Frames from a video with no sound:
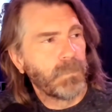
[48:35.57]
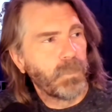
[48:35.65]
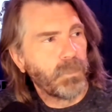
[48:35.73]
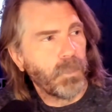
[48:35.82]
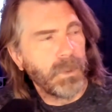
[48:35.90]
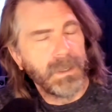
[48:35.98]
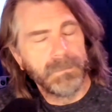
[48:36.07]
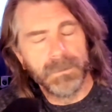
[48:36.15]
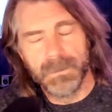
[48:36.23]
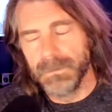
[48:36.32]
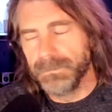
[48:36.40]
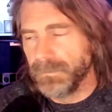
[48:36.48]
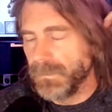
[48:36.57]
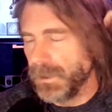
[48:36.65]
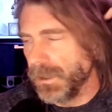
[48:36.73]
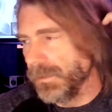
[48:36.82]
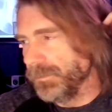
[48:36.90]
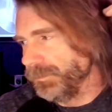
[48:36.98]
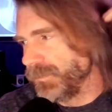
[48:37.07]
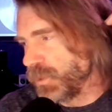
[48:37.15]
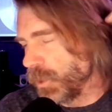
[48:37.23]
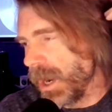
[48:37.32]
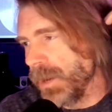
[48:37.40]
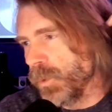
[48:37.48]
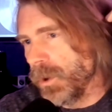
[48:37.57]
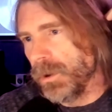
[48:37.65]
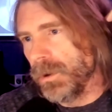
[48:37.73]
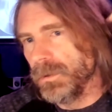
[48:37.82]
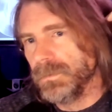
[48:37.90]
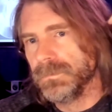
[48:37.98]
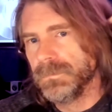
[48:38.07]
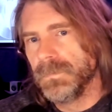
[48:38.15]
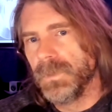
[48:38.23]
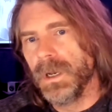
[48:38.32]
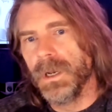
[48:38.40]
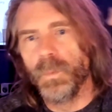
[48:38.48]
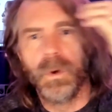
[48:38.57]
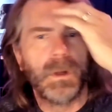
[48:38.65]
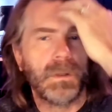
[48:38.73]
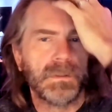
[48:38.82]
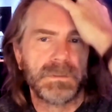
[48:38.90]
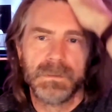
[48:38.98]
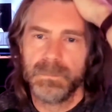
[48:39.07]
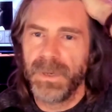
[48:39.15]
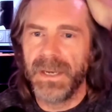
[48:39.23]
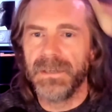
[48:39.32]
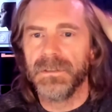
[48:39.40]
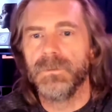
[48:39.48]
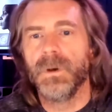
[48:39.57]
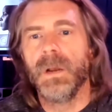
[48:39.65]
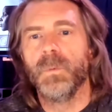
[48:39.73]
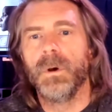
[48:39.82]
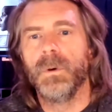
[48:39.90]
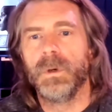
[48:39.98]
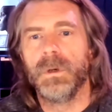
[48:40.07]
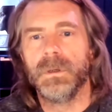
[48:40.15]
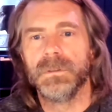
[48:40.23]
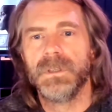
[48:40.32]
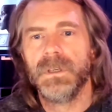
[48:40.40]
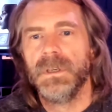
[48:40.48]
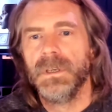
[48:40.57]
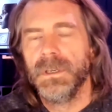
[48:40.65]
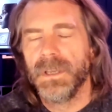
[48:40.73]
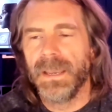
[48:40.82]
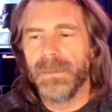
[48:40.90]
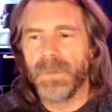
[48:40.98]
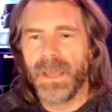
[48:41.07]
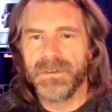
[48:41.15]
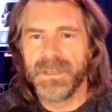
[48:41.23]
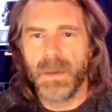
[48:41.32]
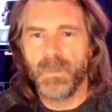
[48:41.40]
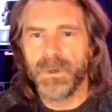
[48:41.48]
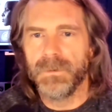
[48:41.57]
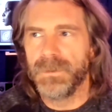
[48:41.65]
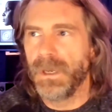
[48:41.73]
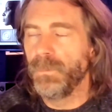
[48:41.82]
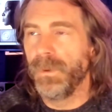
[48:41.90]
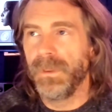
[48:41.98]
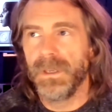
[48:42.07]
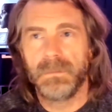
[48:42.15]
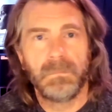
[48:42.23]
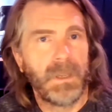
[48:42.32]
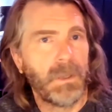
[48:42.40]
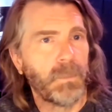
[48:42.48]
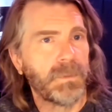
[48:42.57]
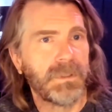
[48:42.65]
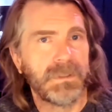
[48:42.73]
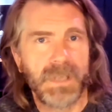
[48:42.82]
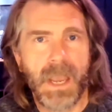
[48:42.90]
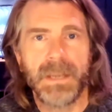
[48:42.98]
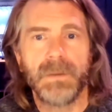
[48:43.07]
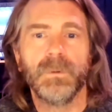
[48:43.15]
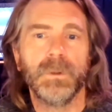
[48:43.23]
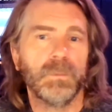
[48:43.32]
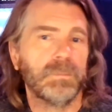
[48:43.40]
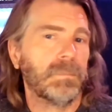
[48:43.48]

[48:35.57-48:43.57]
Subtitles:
whatever, drywall walls, painted drywall walls. And by the time we were done with it, it was a tight room.